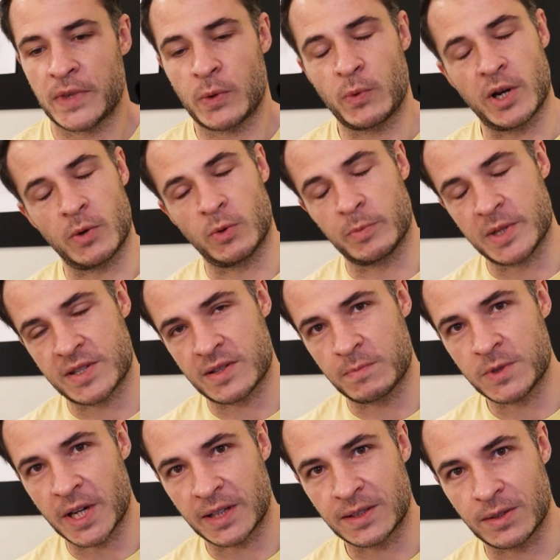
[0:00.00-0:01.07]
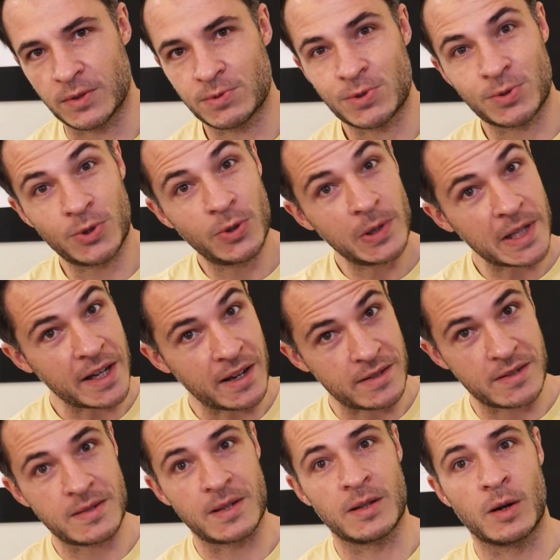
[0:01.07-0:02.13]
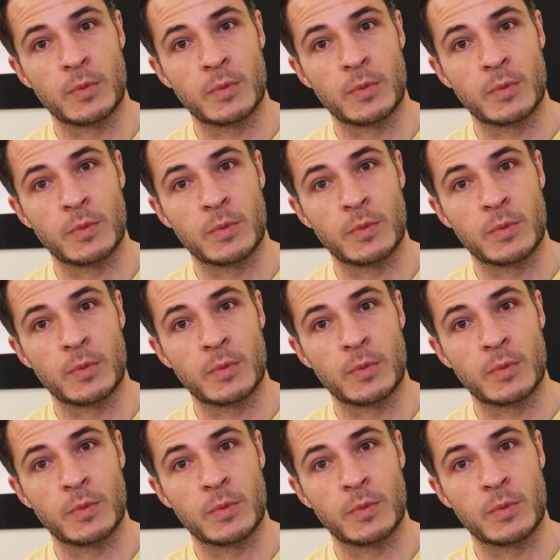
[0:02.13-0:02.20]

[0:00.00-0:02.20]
where it will be subjected to truly unseen